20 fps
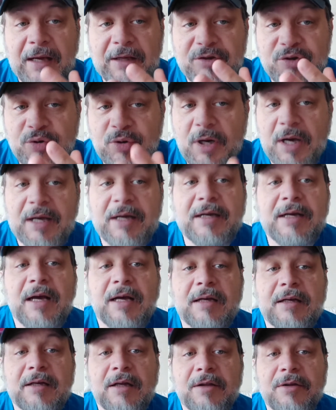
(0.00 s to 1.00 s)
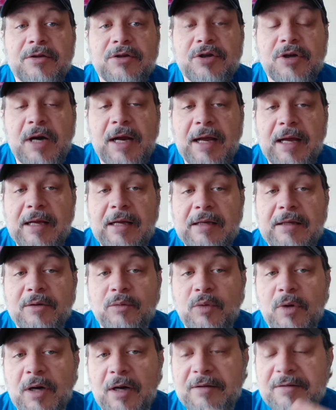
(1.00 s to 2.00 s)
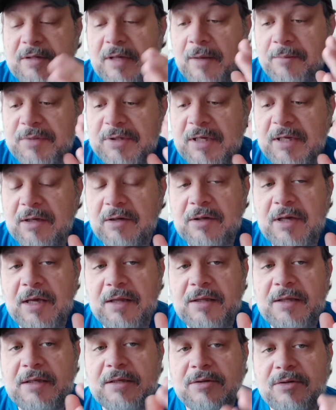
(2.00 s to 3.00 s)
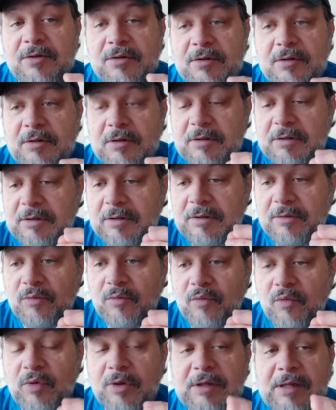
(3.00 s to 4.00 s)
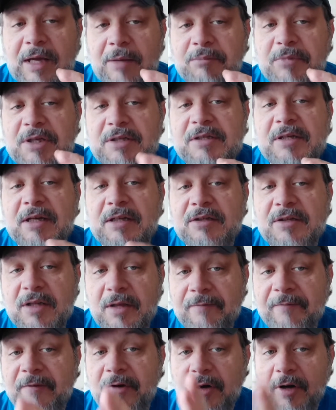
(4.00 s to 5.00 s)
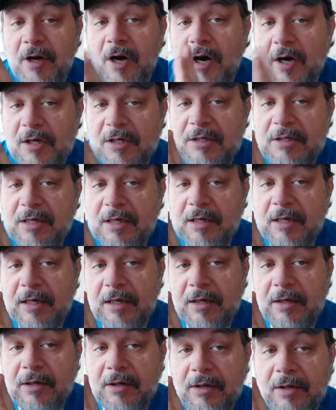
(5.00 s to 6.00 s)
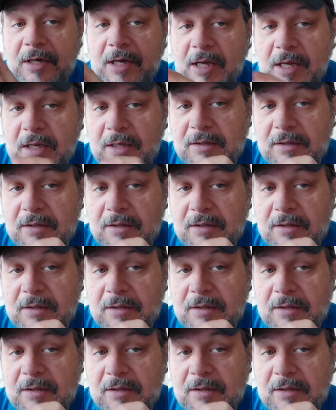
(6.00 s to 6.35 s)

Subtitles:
I tried it on another track where I'm saying, okay, these are really, I'm listening to them very harshly on here.